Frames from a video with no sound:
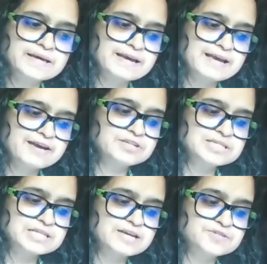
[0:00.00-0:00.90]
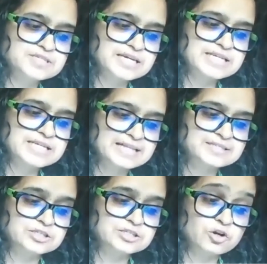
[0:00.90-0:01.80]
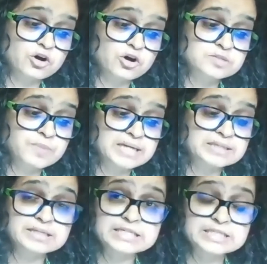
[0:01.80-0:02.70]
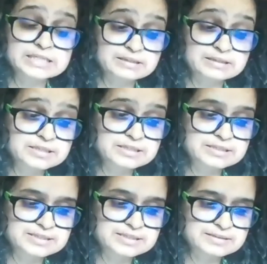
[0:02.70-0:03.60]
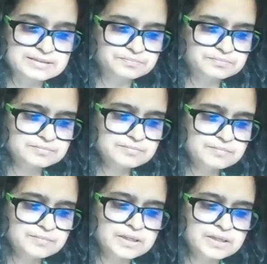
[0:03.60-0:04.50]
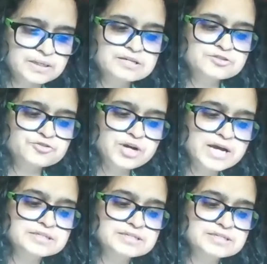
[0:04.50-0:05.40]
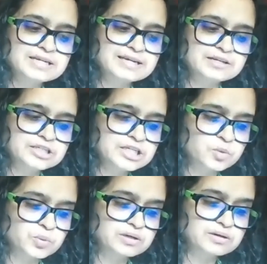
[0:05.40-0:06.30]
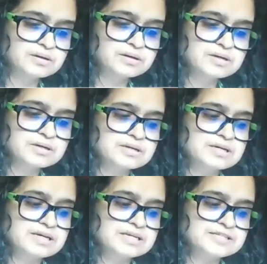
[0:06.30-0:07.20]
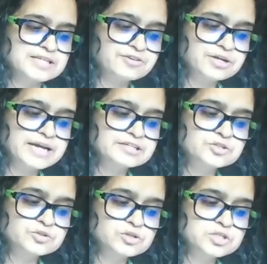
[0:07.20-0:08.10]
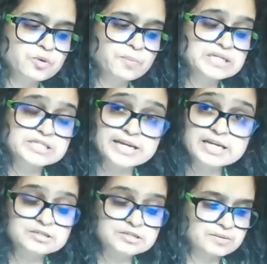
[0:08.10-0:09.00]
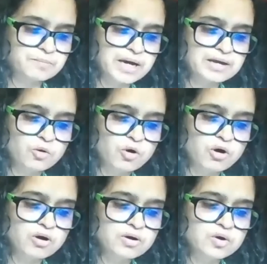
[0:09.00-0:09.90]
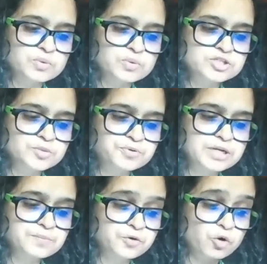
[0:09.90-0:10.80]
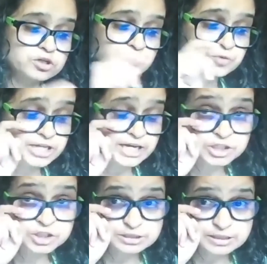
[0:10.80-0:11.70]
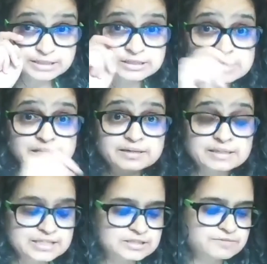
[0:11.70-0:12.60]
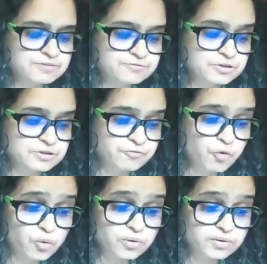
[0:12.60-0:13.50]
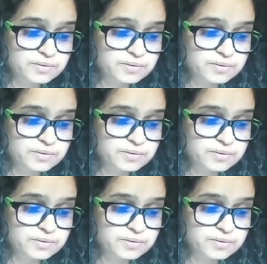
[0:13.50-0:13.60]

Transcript: Every slave state had such laws by the 1830s. Stridently unequal, Segregated schools were maintained by law with Supreme Court protection until 1954.